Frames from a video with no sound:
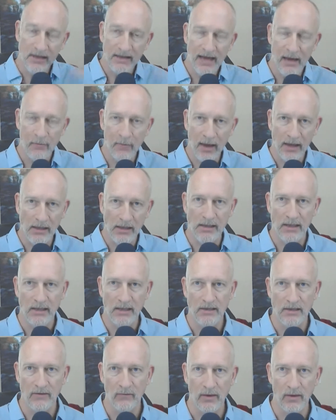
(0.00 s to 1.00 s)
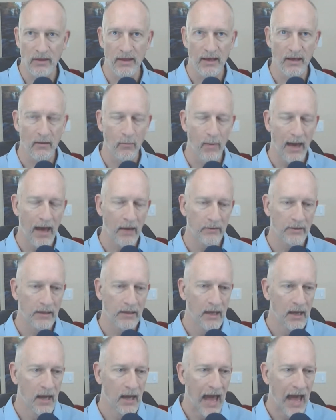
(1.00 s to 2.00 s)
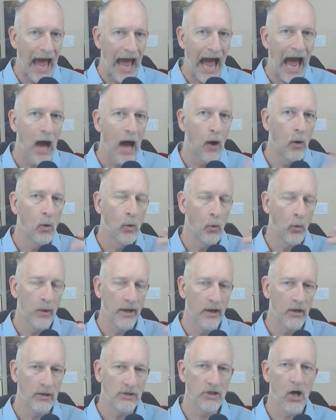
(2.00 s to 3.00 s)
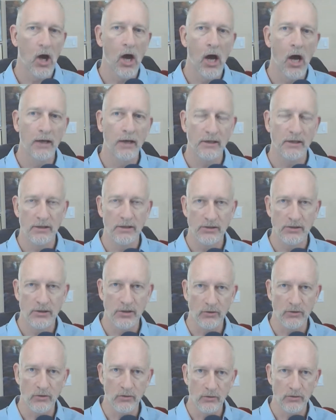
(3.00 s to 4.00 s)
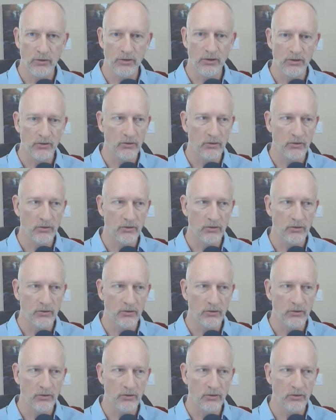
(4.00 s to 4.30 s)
And that makes sense if we think about how we are taught to